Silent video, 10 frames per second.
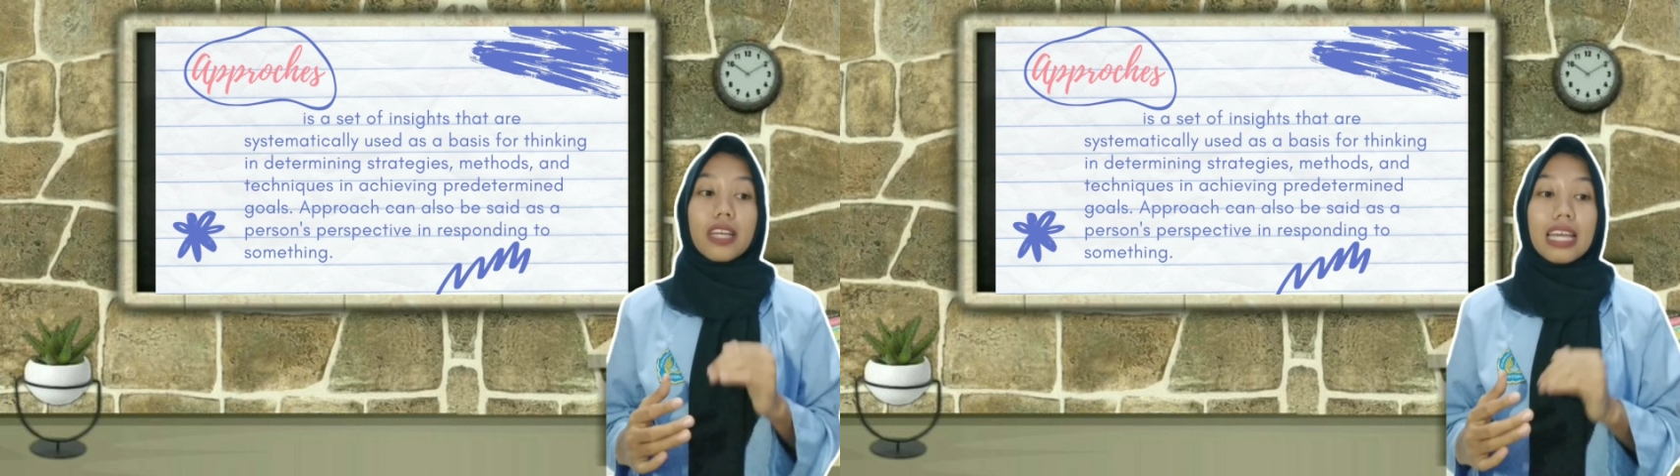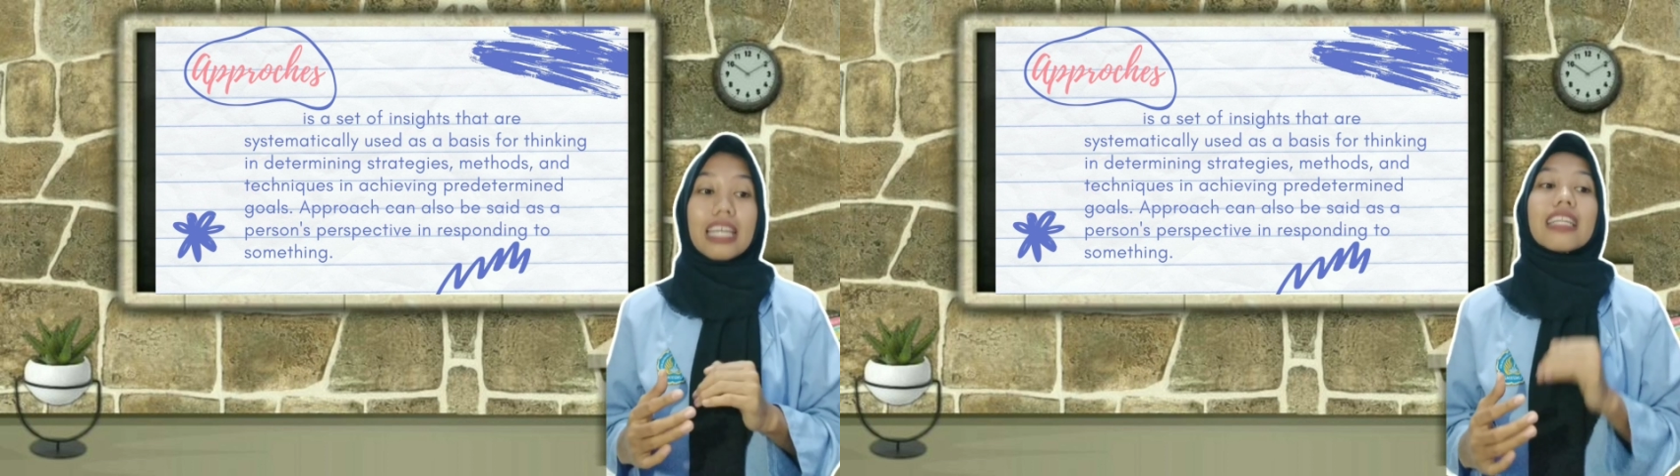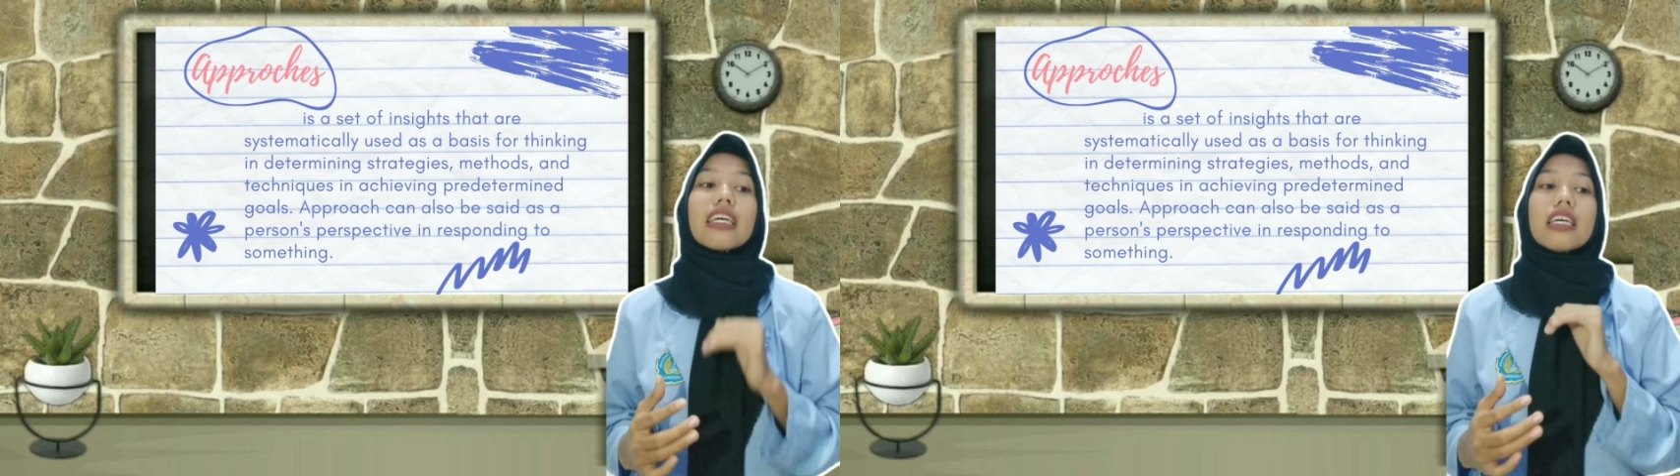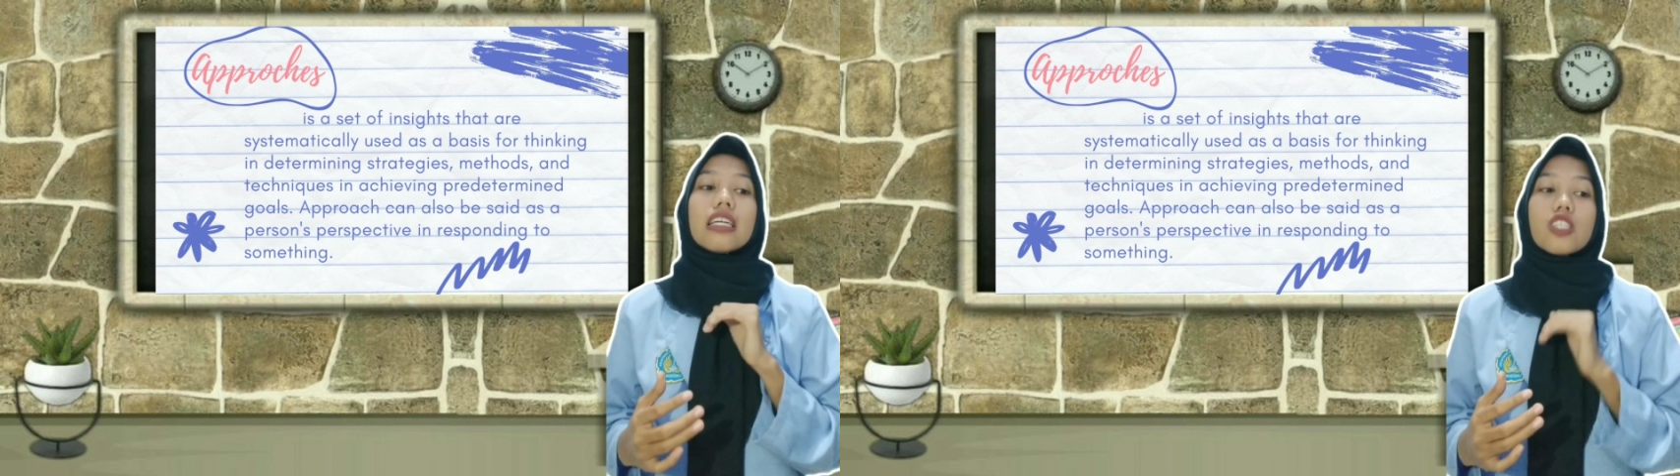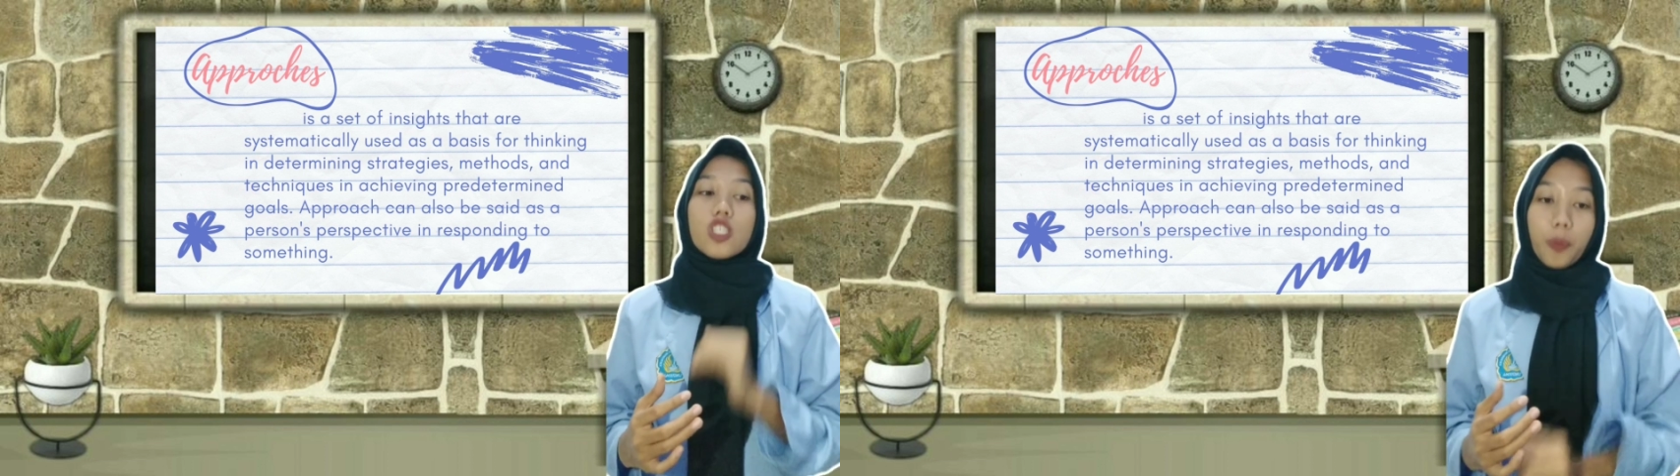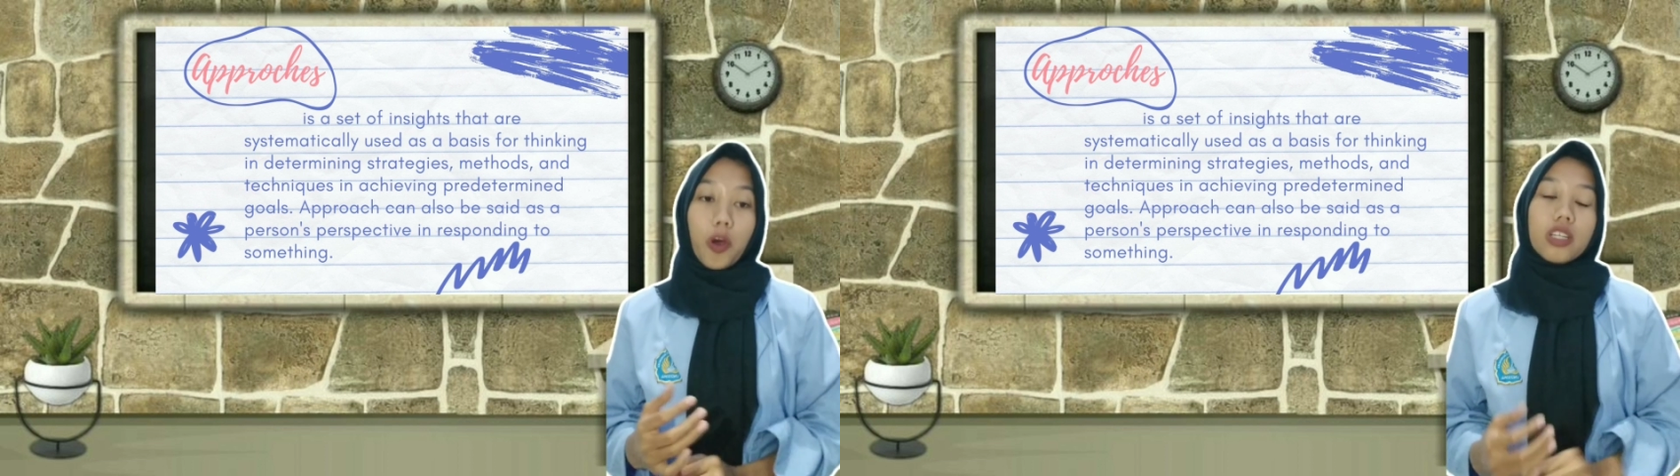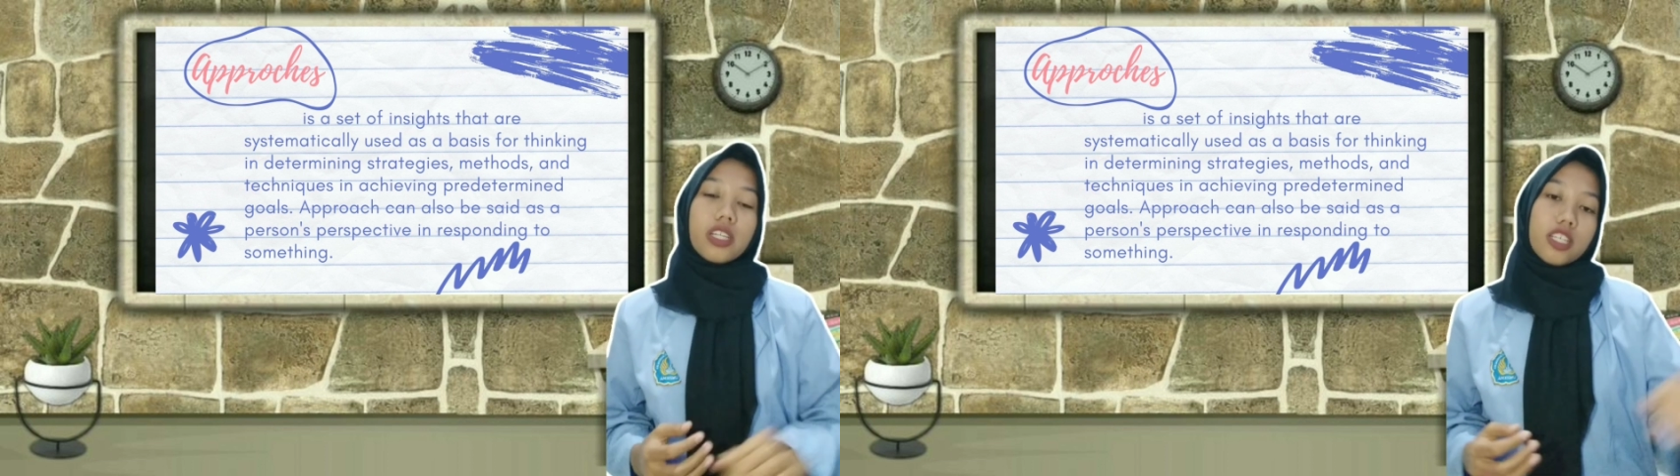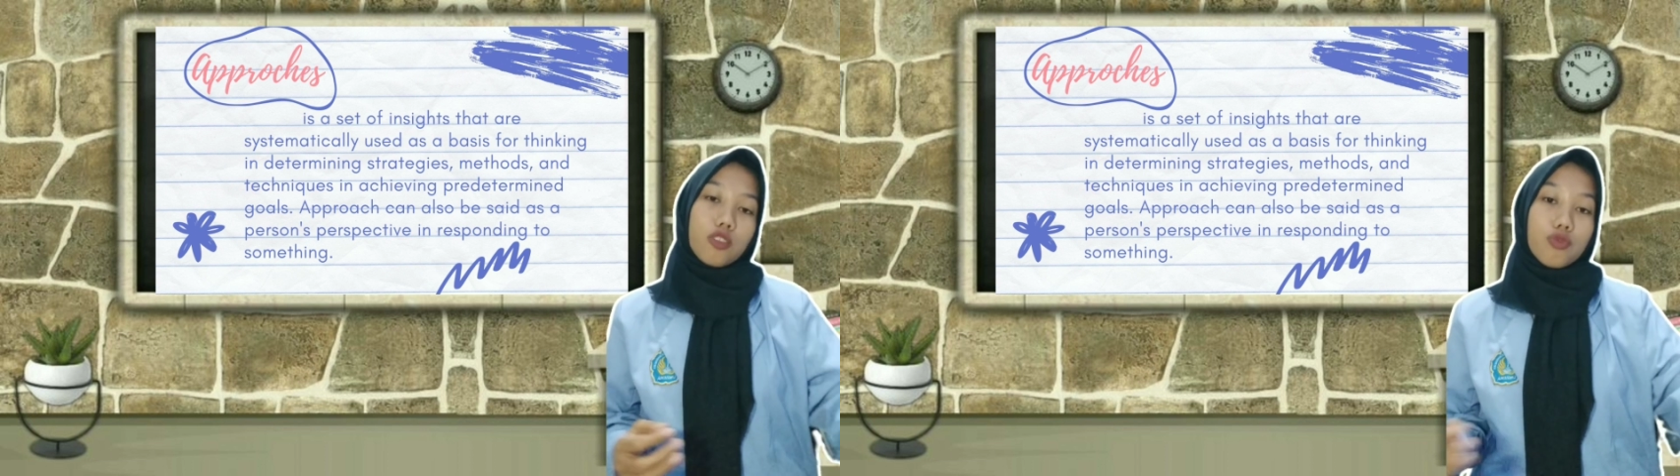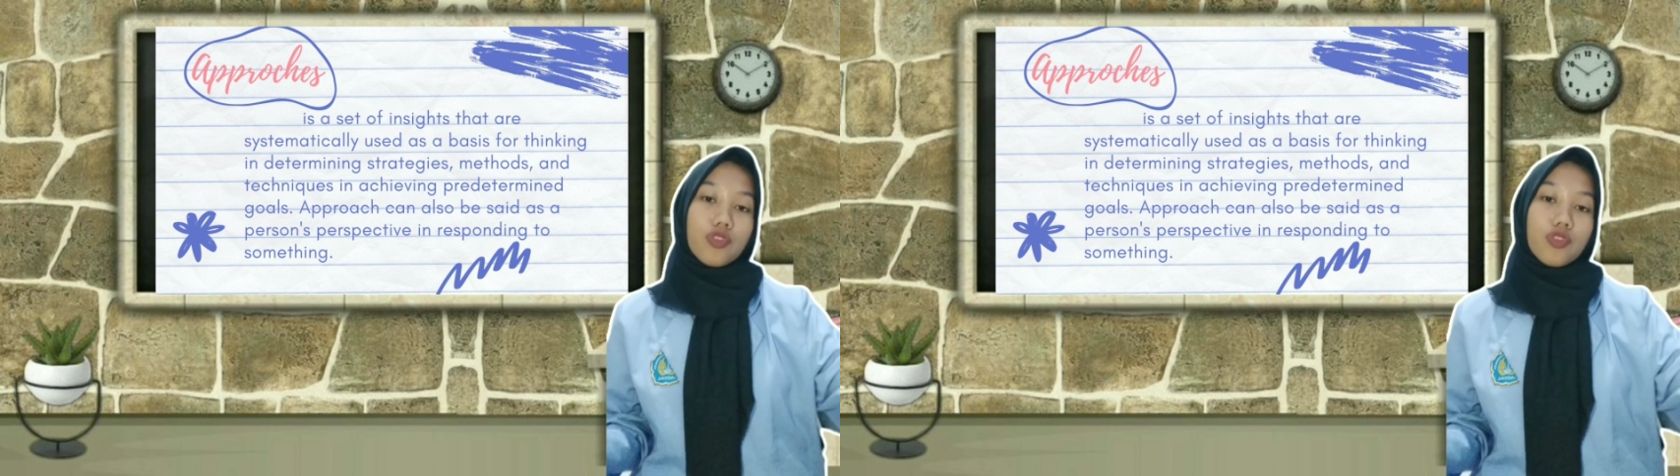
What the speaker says: in responding to